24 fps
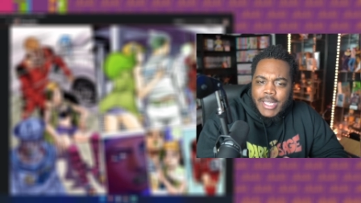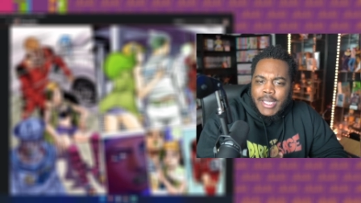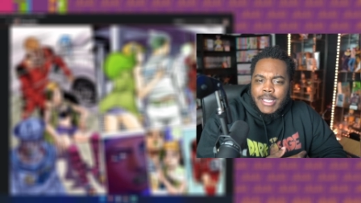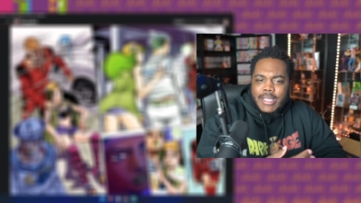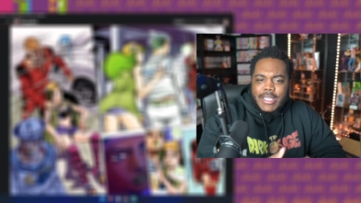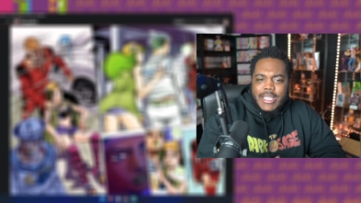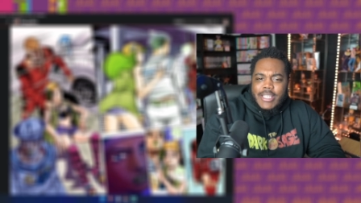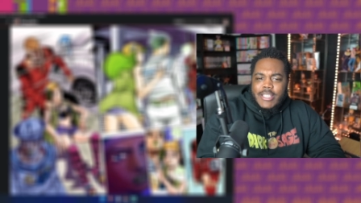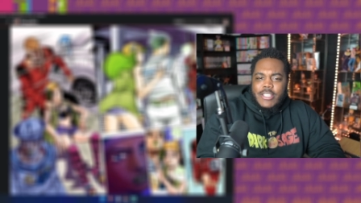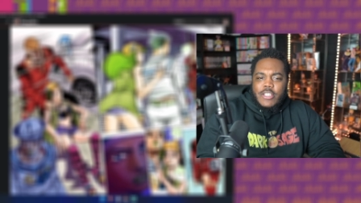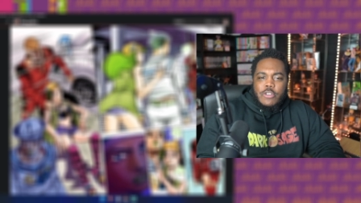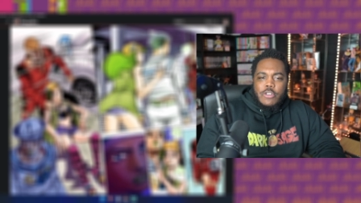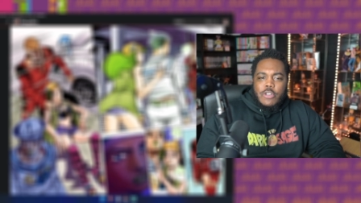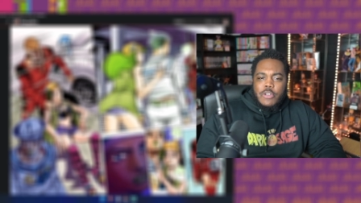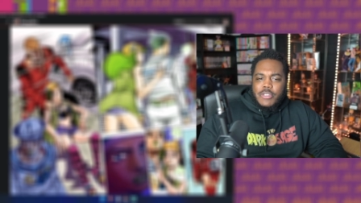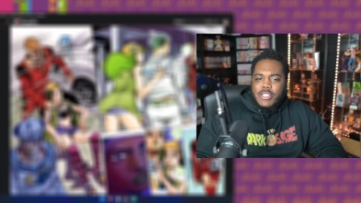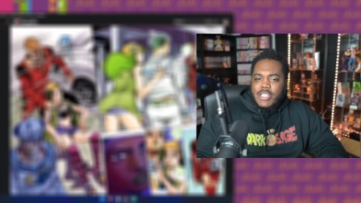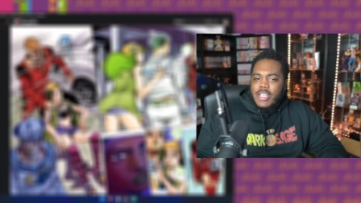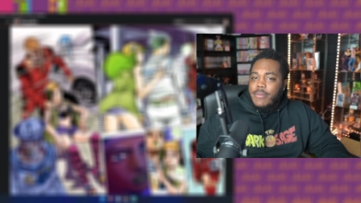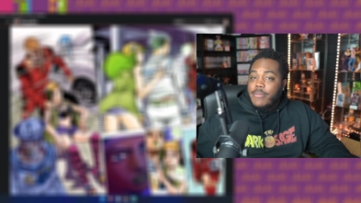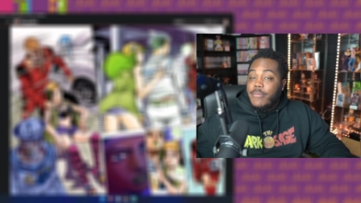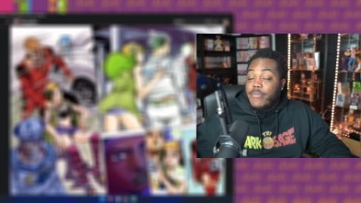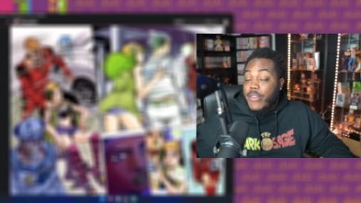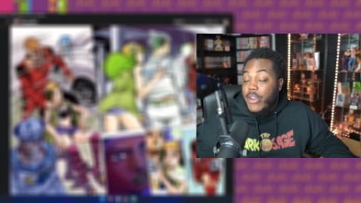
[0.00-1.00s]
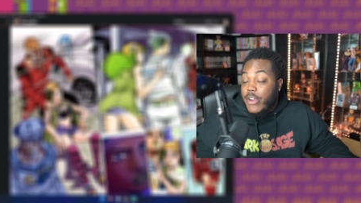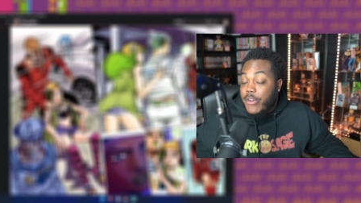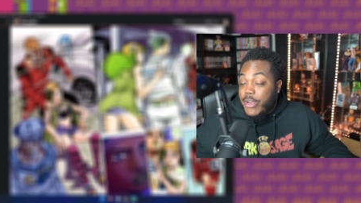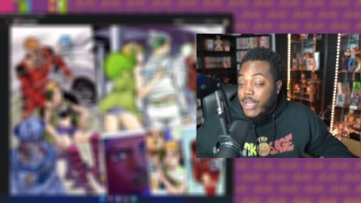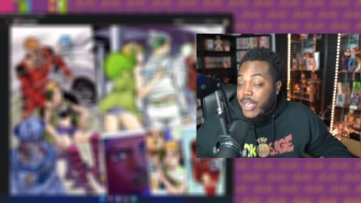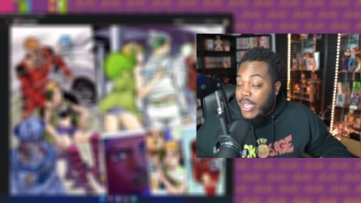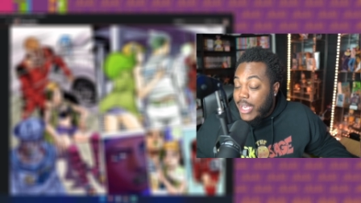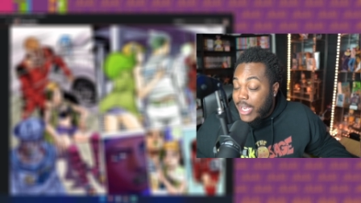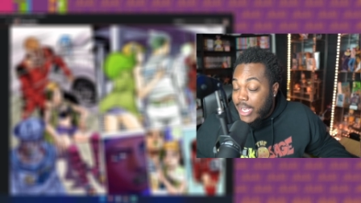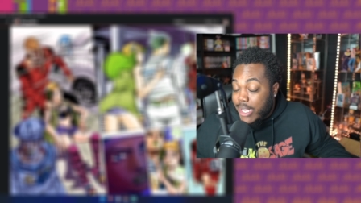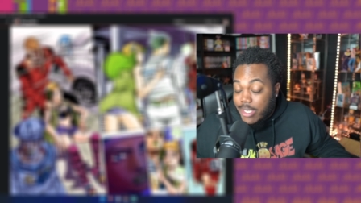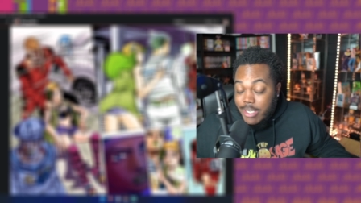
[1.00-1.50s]
these two don't seem
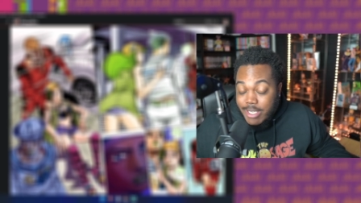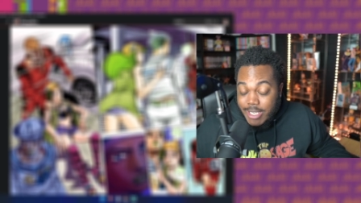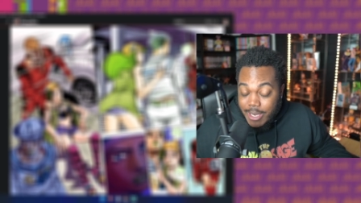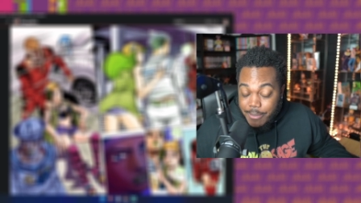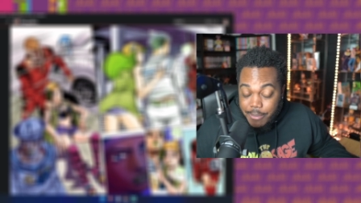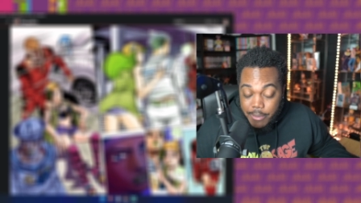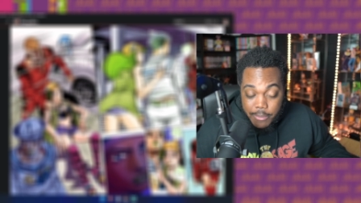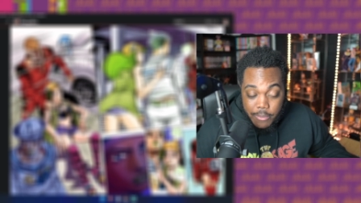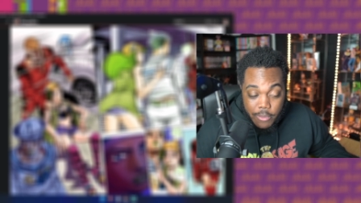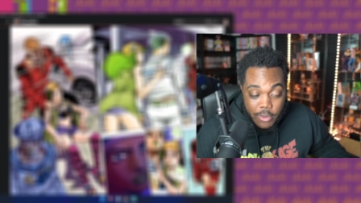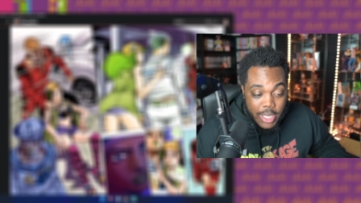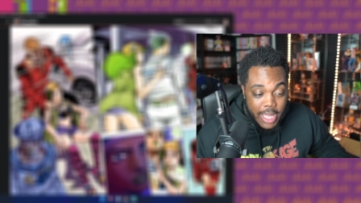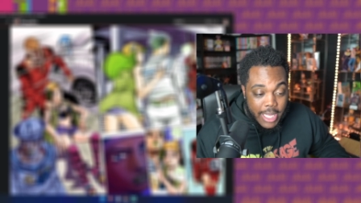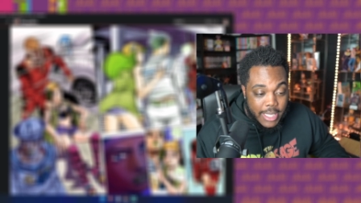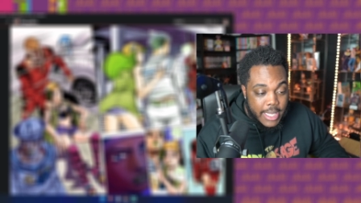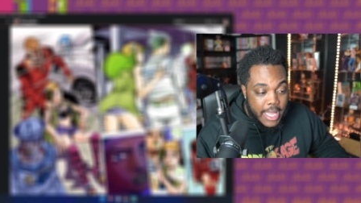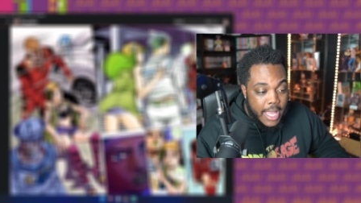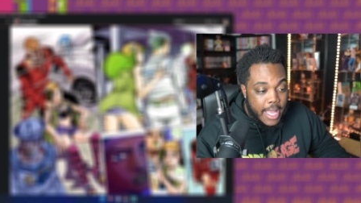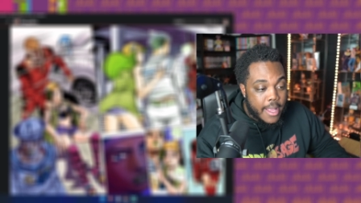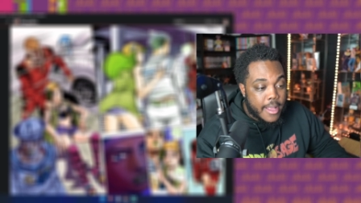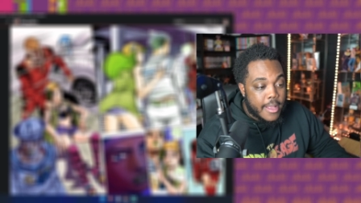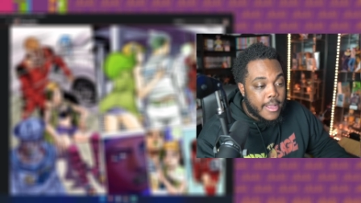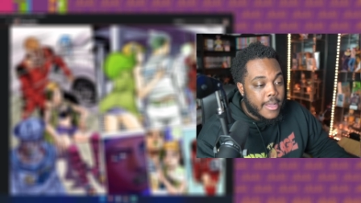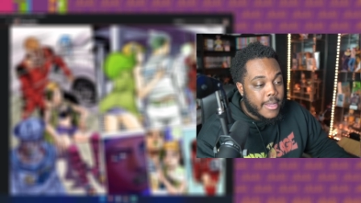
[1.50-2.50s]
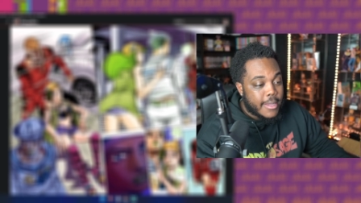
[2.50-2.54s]
very inseparable like that.